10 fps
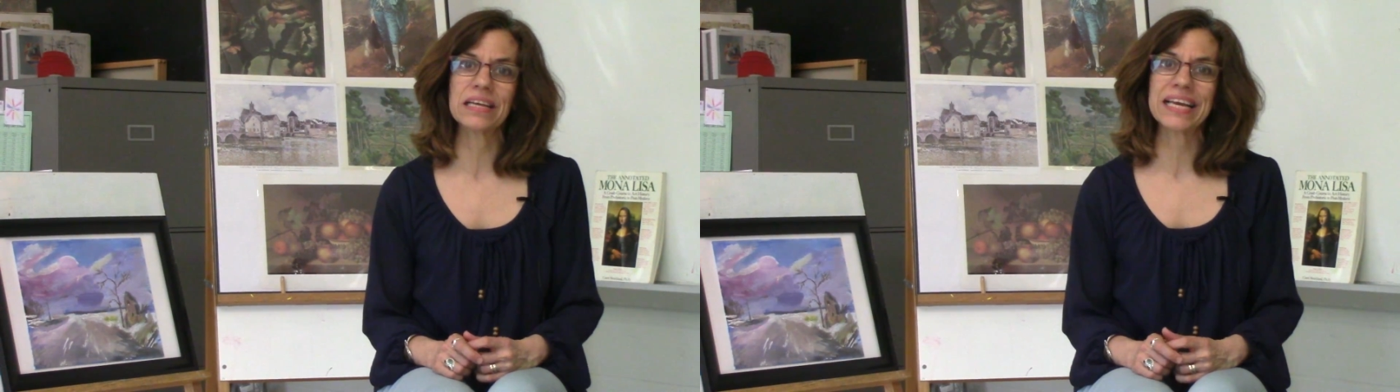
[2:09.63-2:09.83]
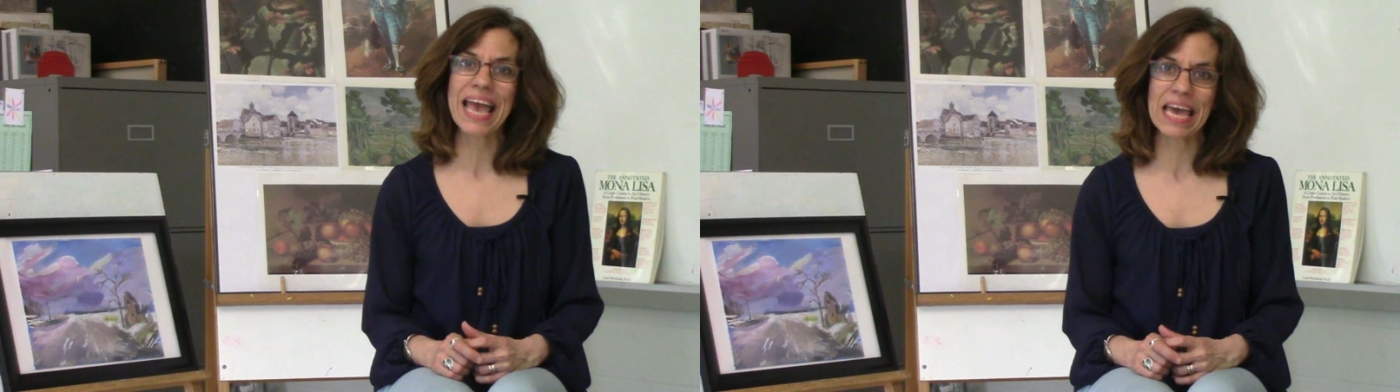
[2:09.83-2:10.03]

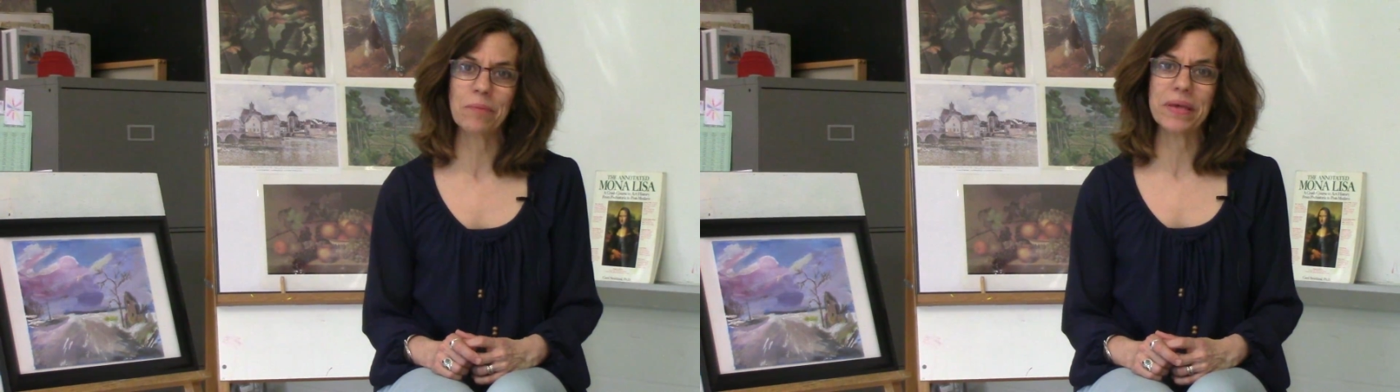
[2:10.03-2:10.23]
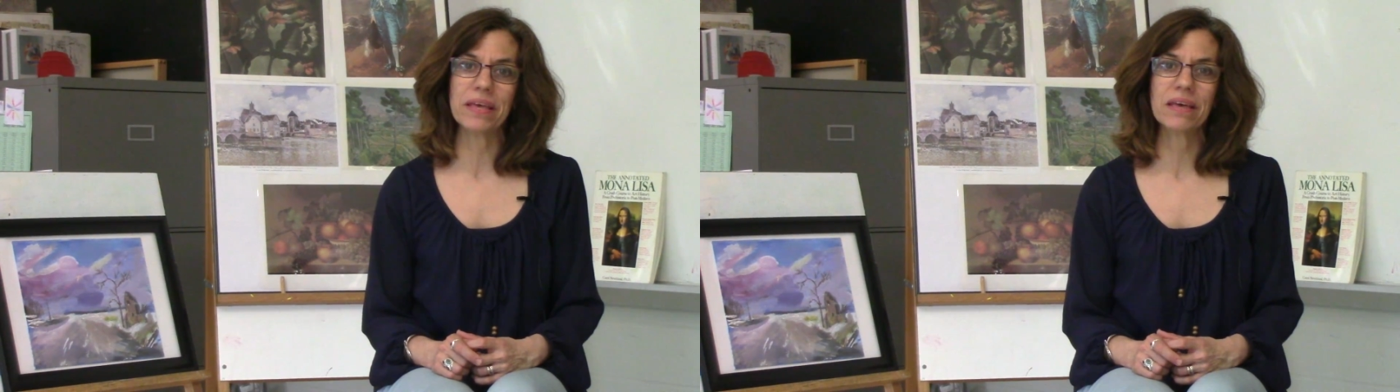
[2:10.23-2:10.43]

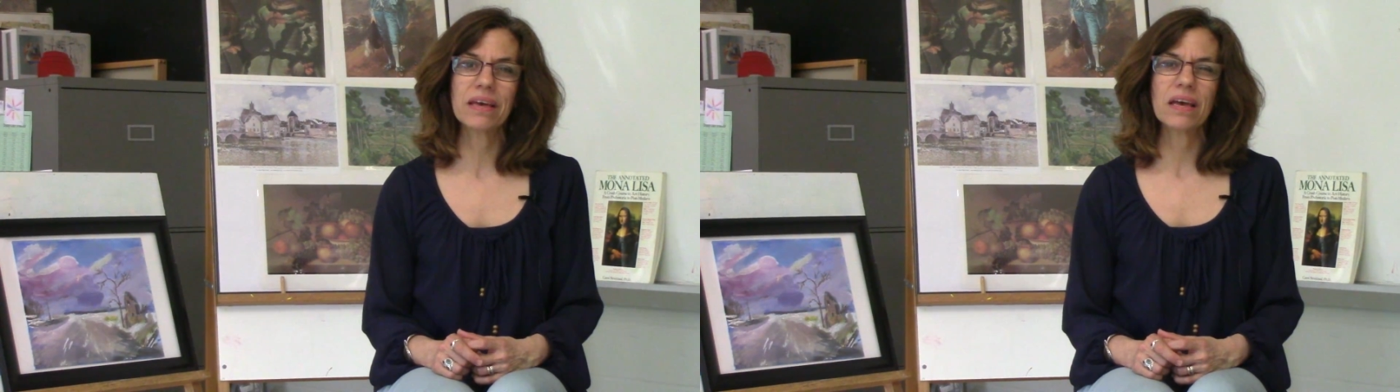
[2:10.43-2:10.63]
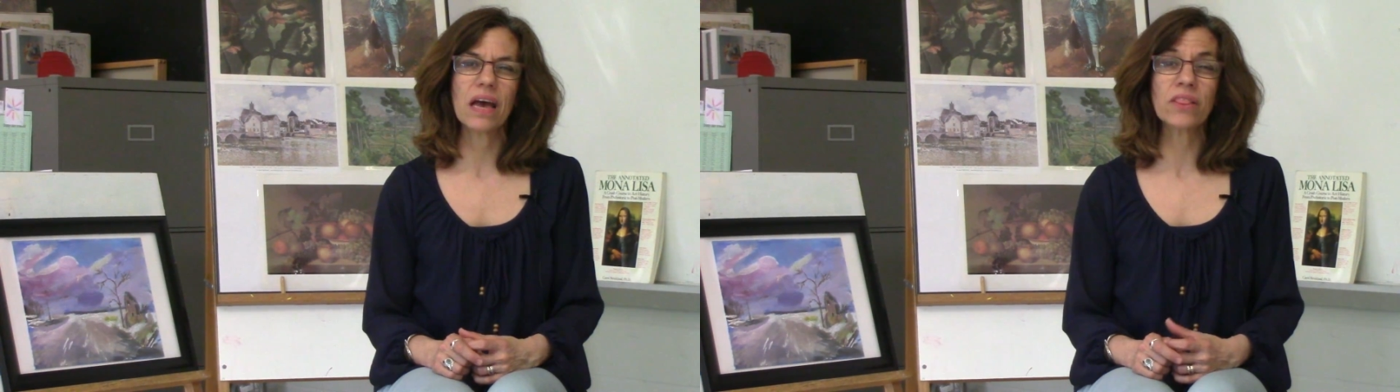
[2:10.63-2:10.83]
Academy,
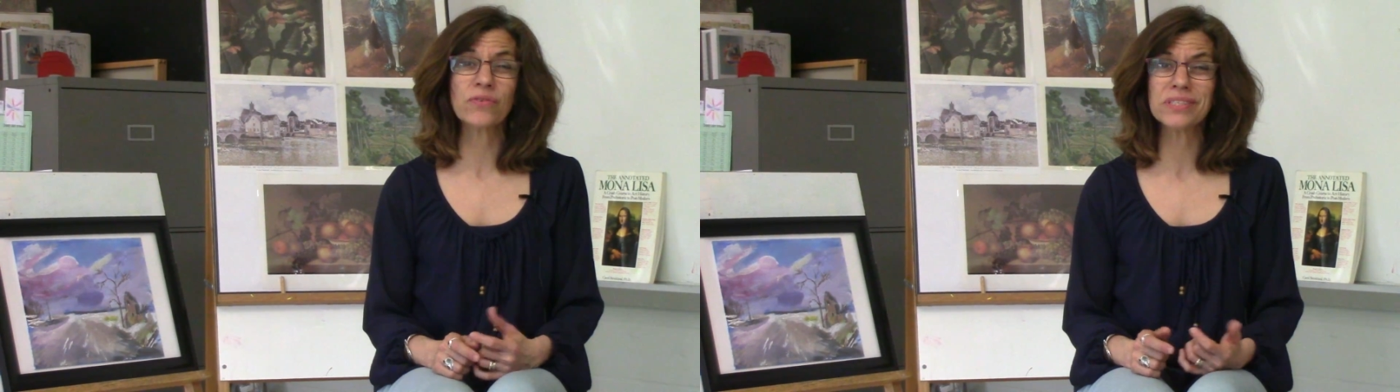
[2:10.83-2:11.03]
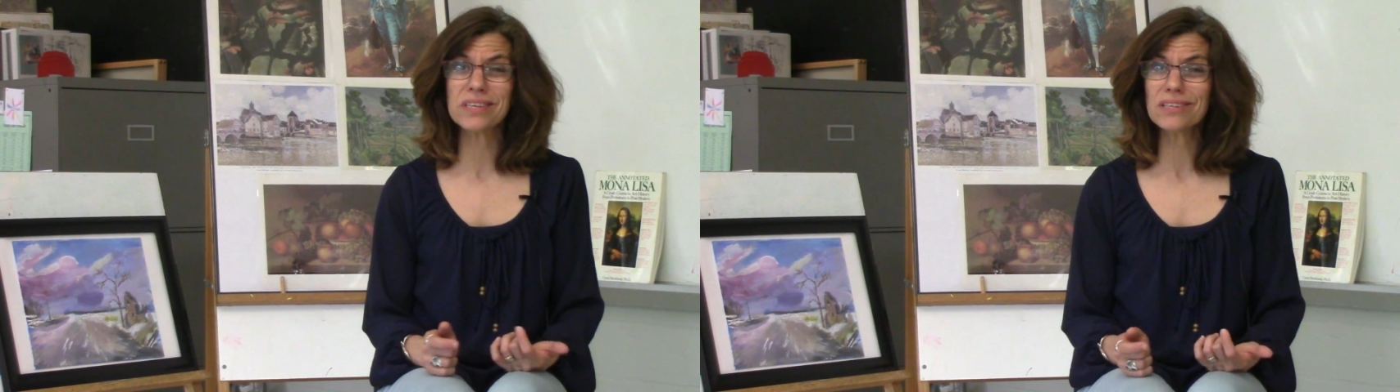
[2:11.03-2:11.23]
and the
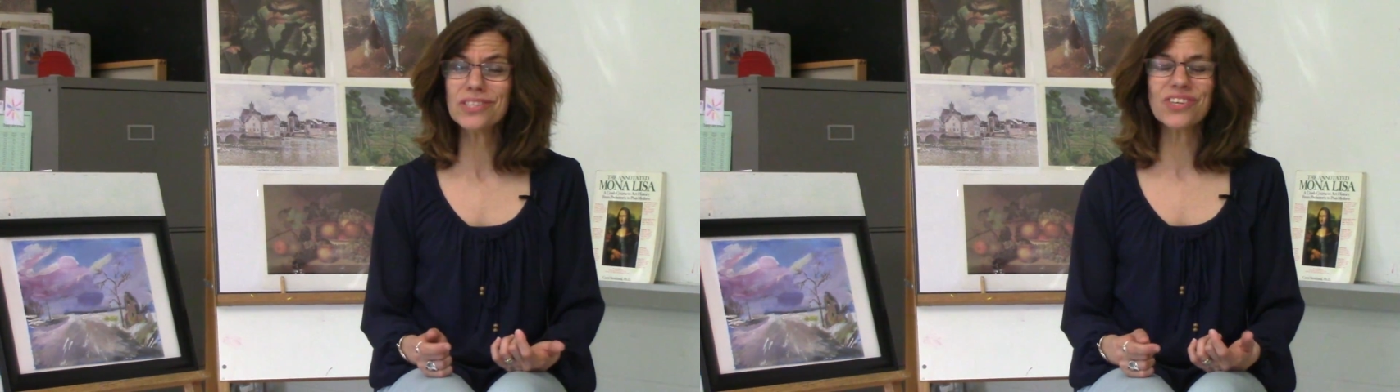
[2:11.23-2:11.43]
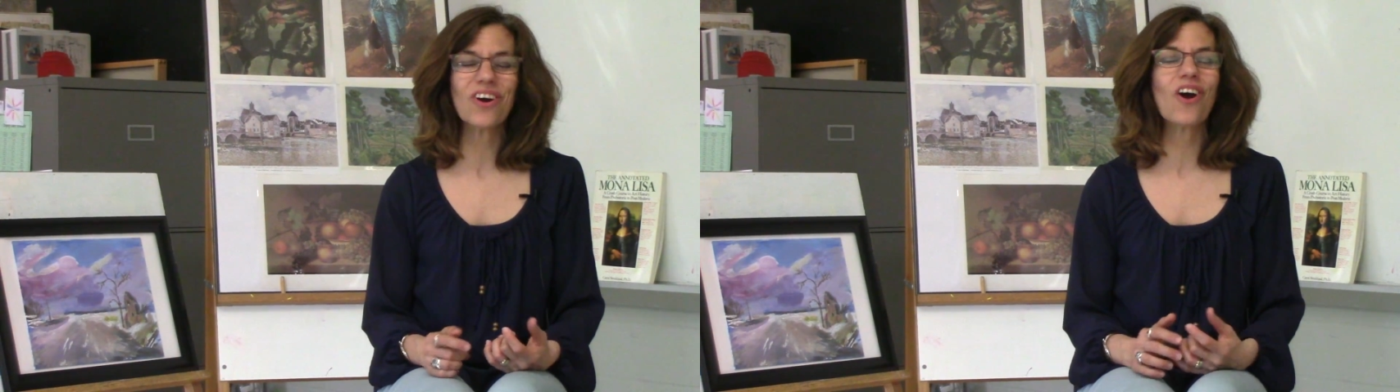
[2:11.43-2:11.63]

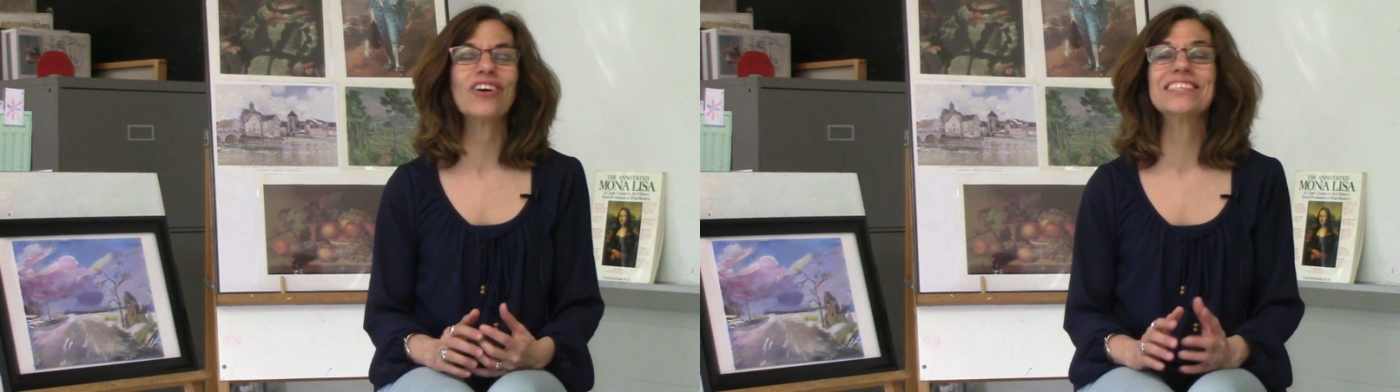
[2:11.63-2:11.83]
results are